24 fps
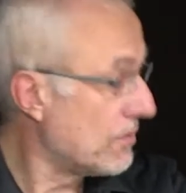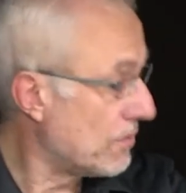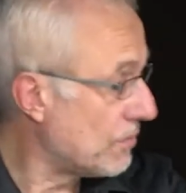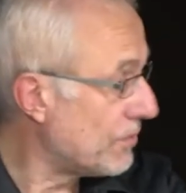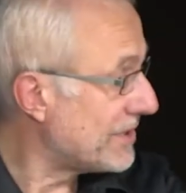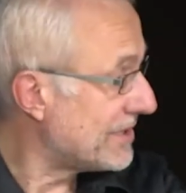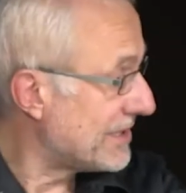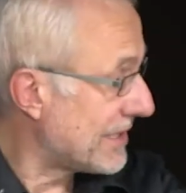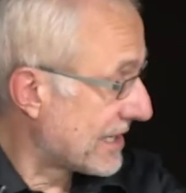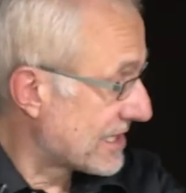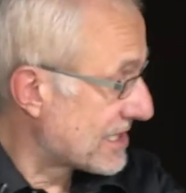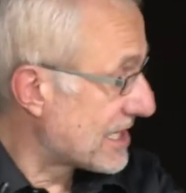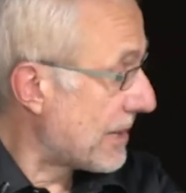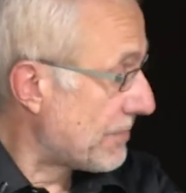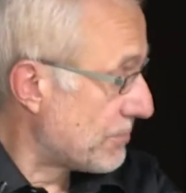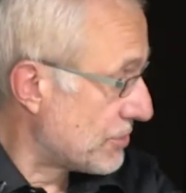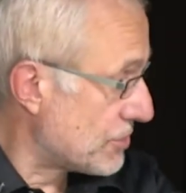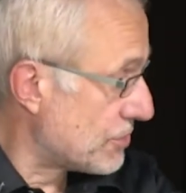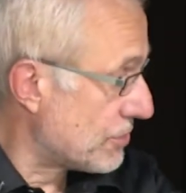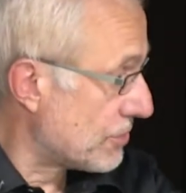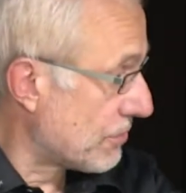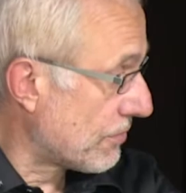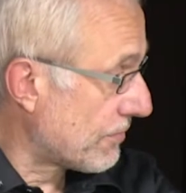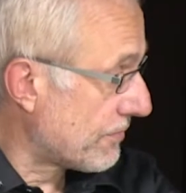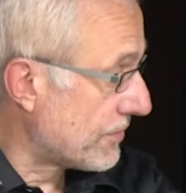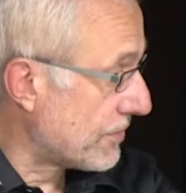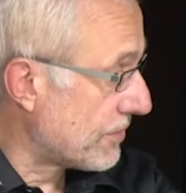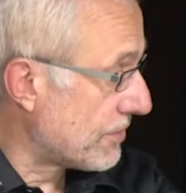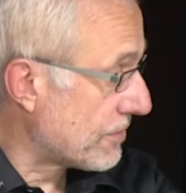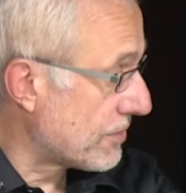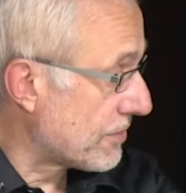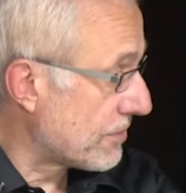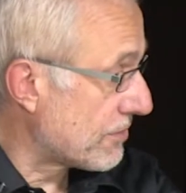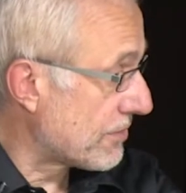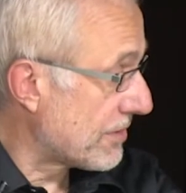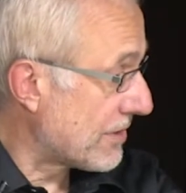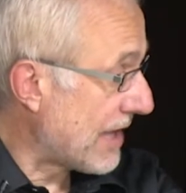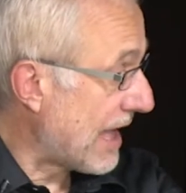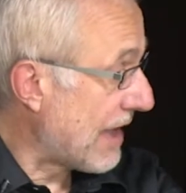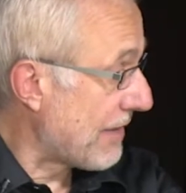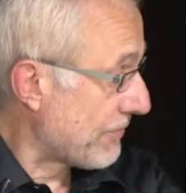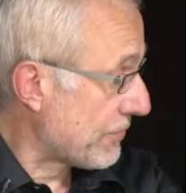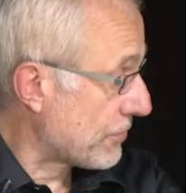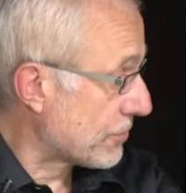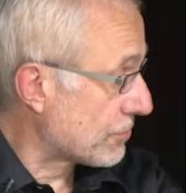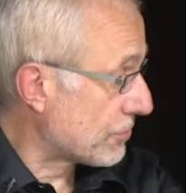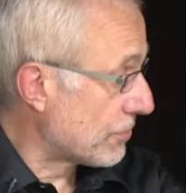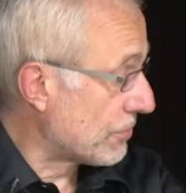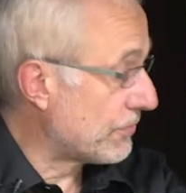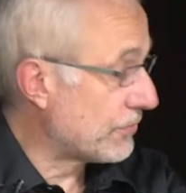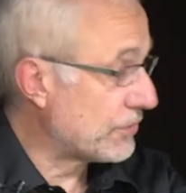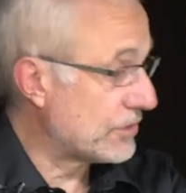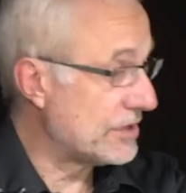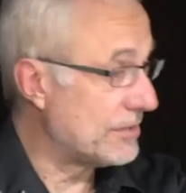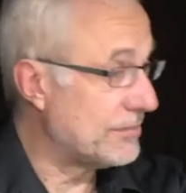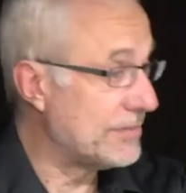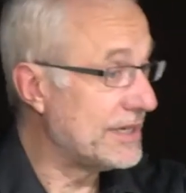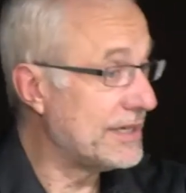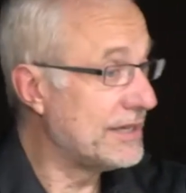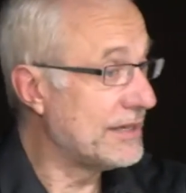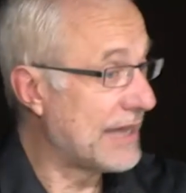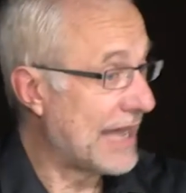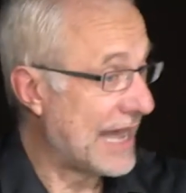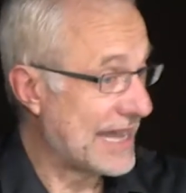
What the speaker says: with the exception of the effort of ODB,